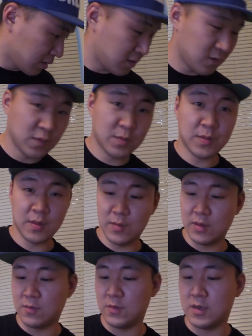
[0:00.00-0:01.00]
Oh, whoops, I
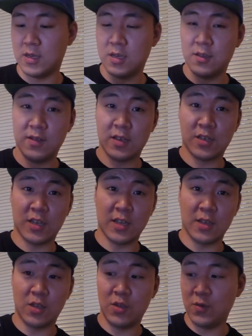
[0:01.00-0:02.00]
missed one. You actually
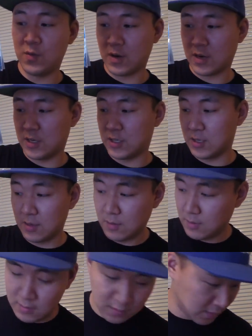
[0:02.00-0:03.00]
get 2 Arky jigs.